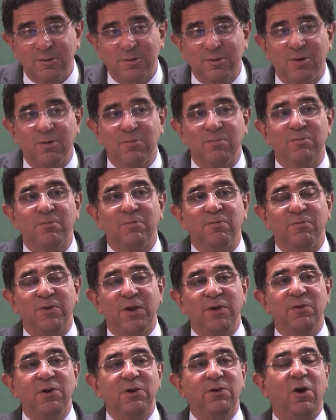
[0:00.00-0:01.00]
So,
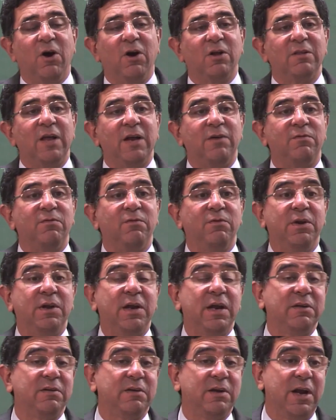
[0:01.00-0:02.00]
when we talk that we
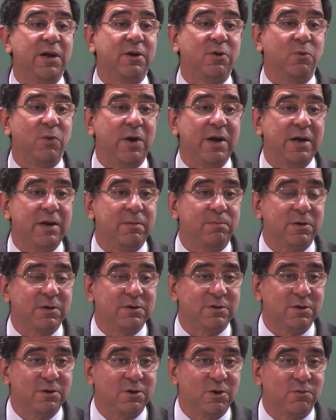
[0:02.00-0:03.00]
can get
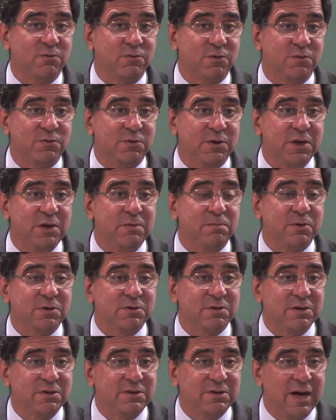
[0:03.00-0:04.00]
20% or
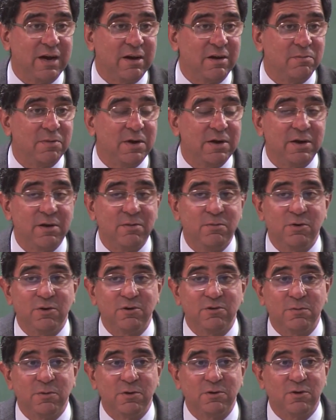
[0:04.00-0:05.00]
15% settlement in
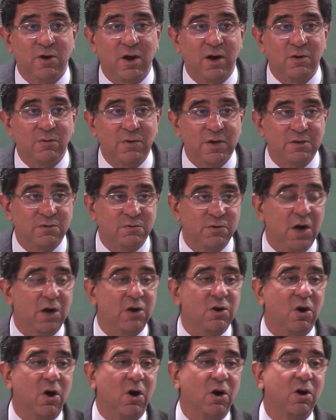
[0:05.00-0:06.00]
municipal solid waste, we
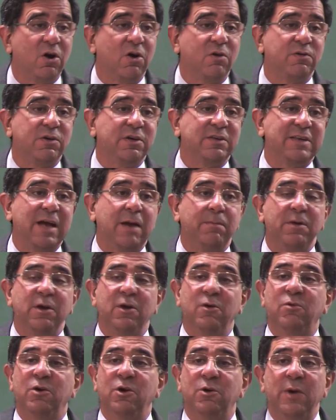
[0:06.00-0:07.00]
are talking of it's
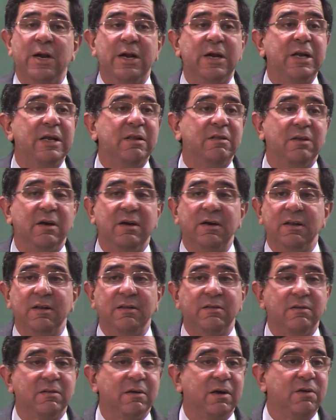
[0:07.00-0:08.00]
happening over 20,
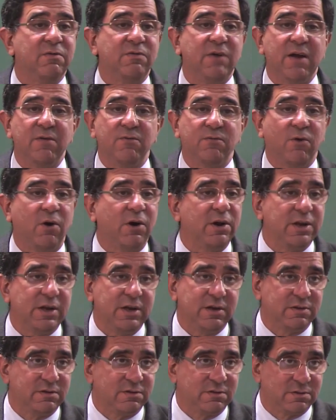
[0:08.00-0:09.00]
30, 35, 40
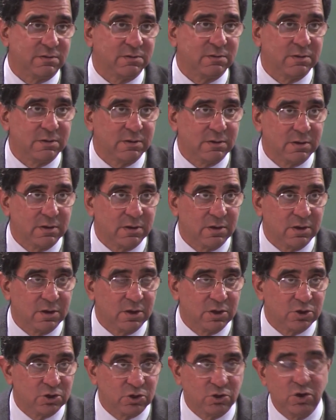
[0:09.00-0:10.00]
years.
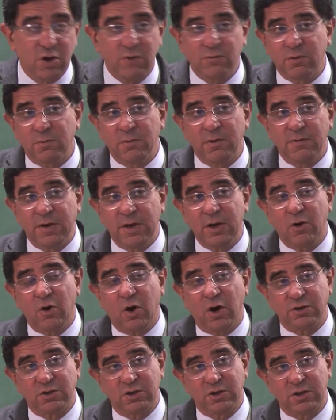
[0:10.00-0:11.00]
So, you have to be very
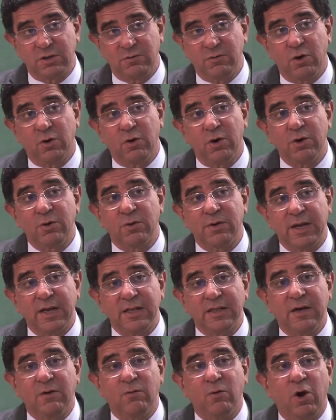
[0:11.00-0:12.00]
cautious if you are going to
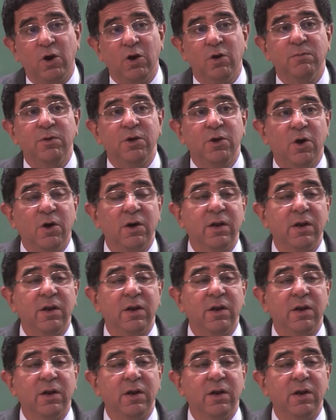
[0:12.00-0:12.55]
take that volume in